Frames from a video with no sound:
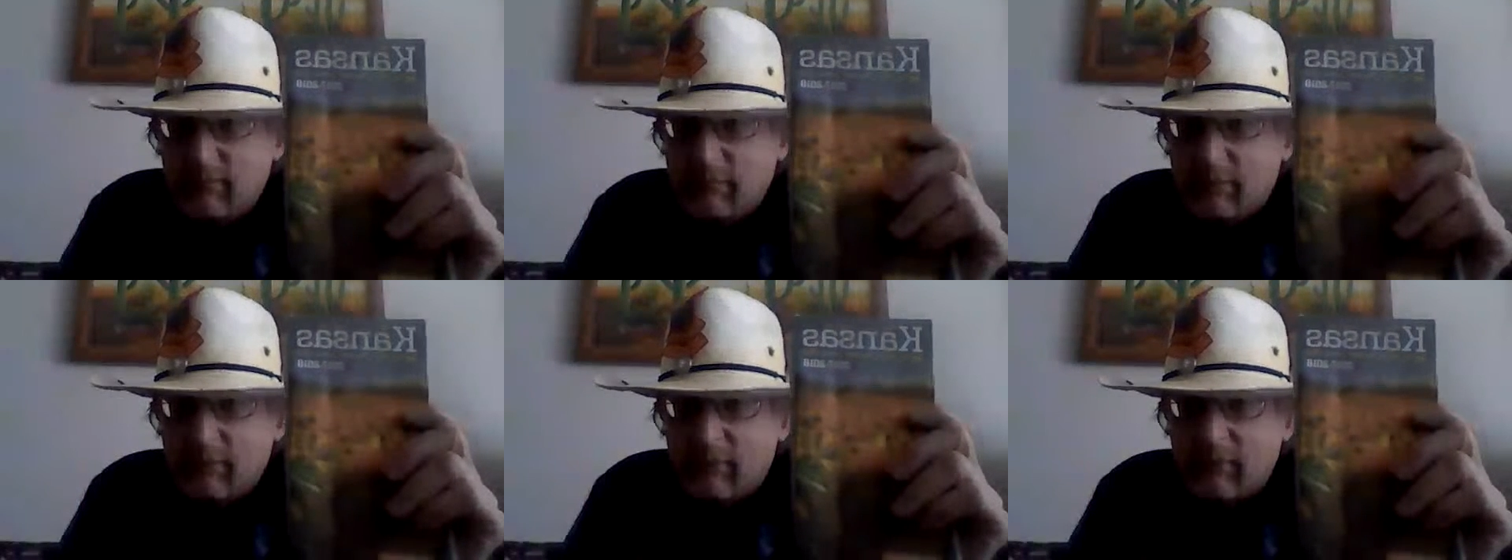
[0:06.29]

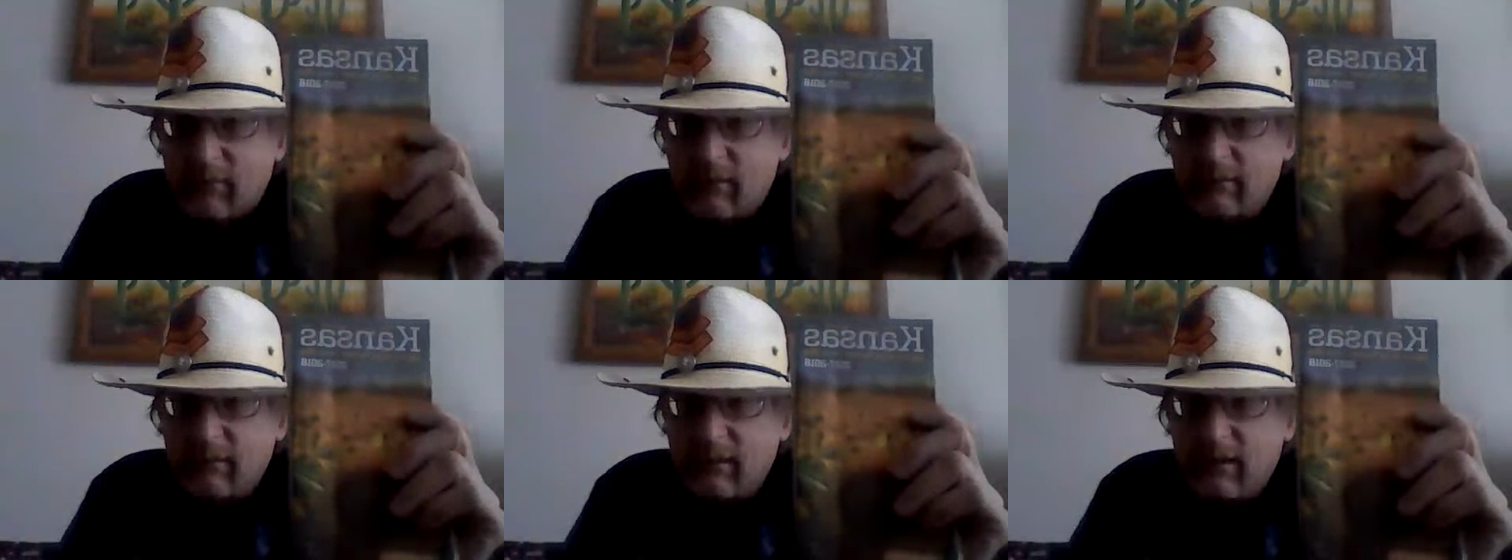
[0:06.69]

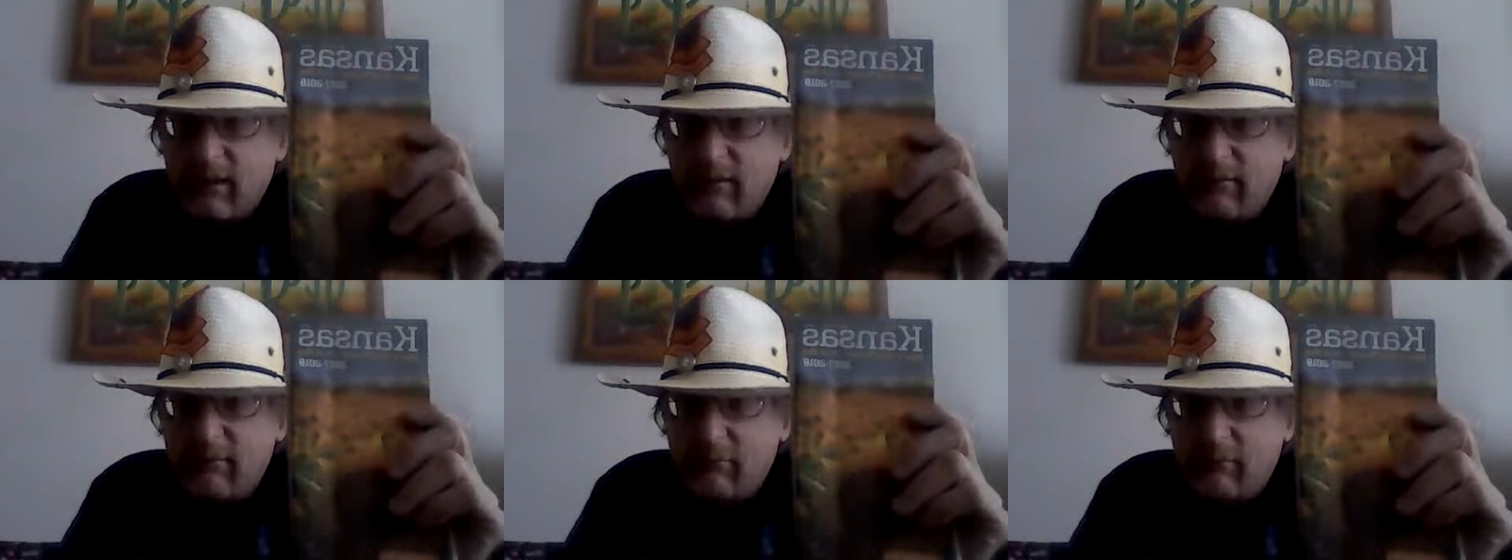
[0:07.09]
Currently,
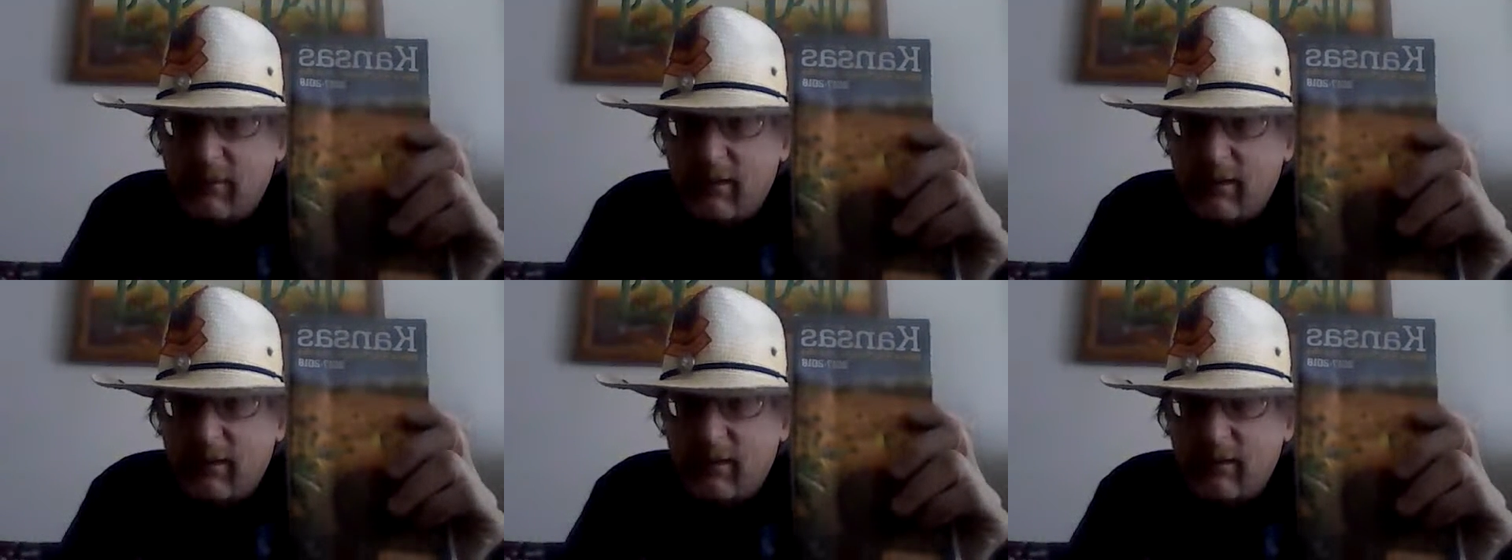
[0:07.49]

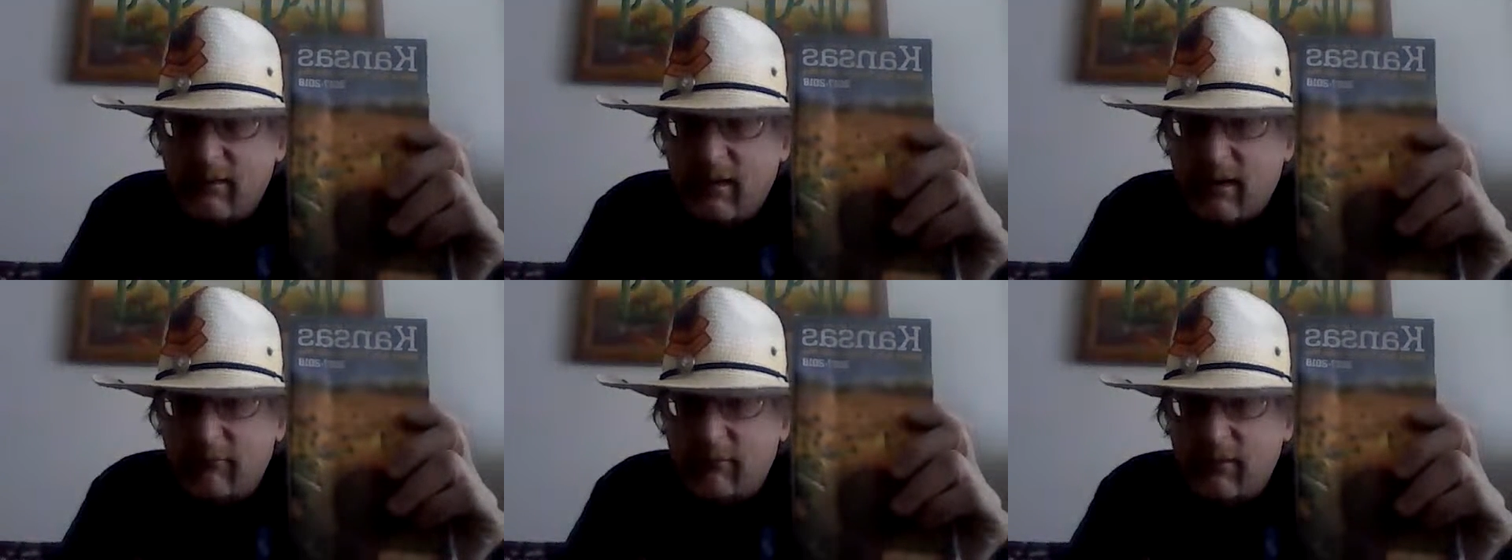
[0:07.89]
we're
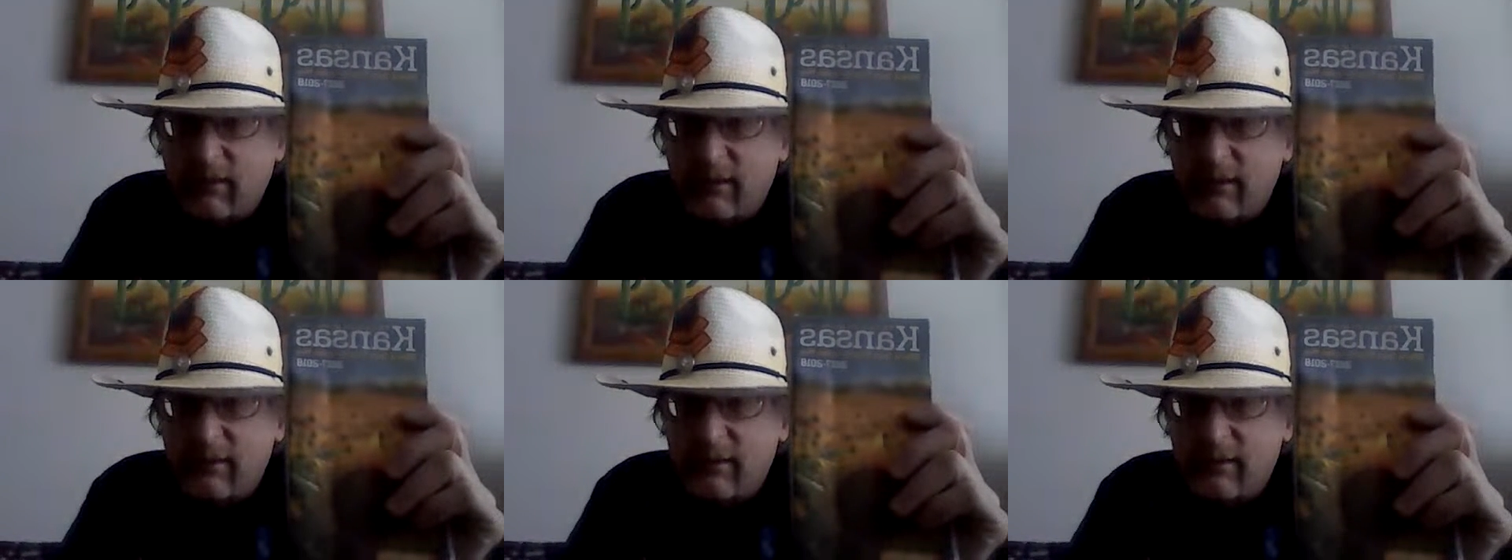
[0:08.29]

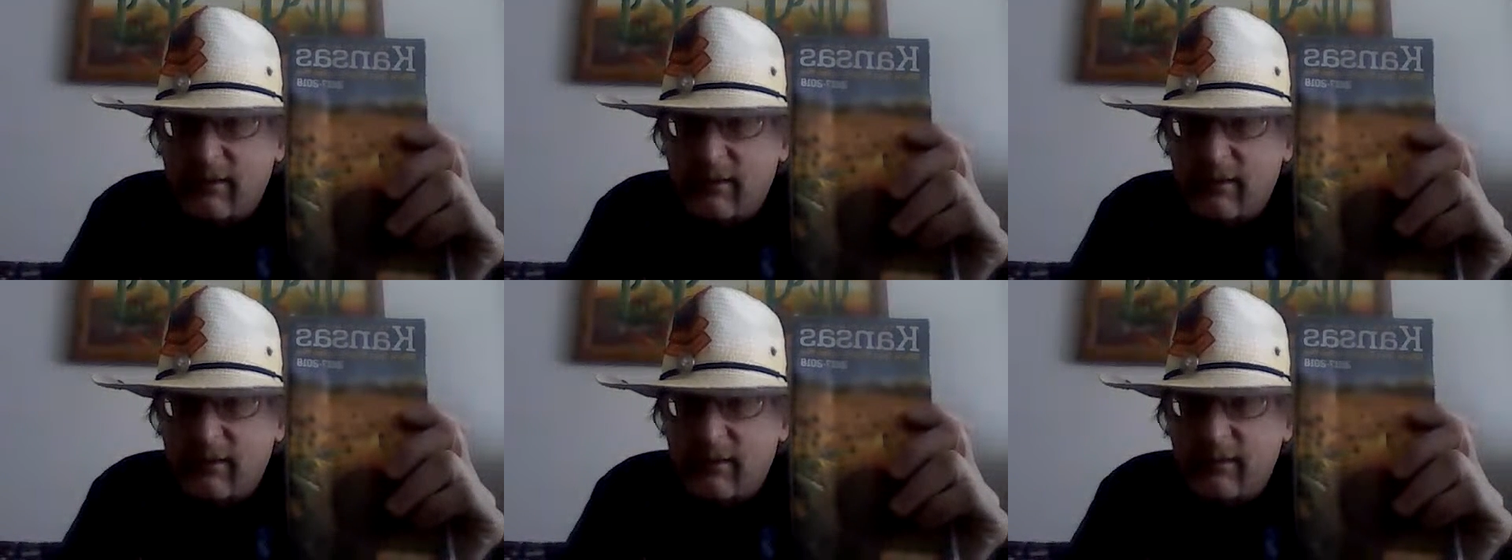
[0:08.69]
covering
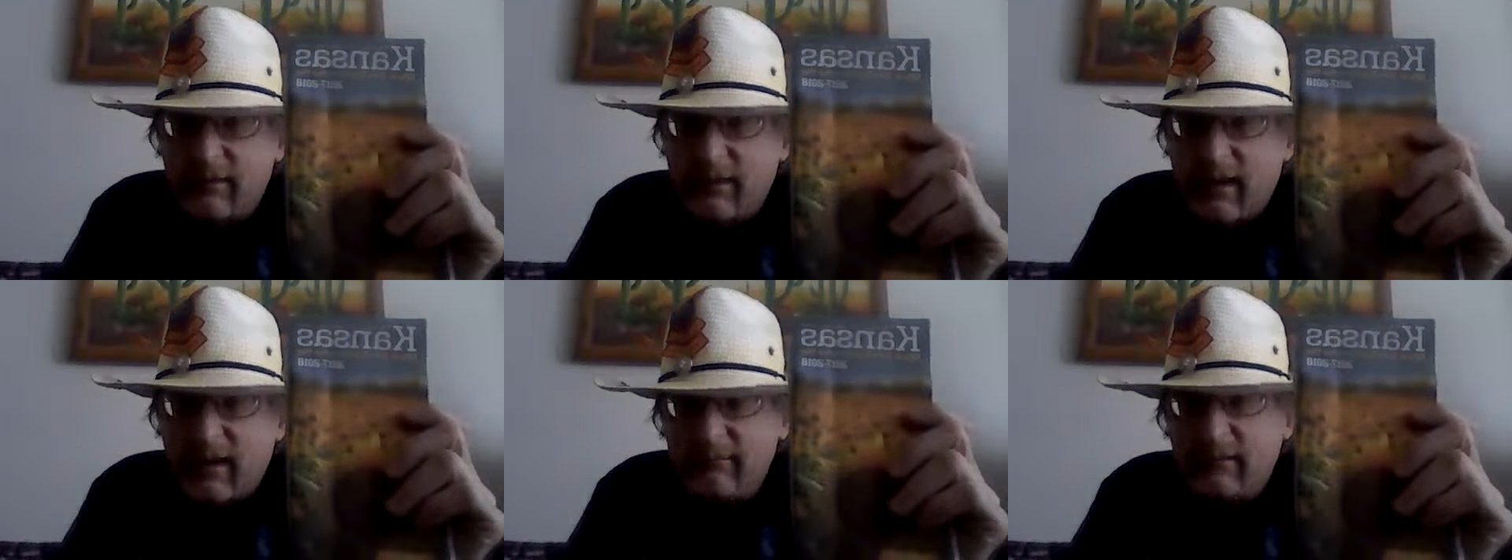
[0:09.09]
Kansas,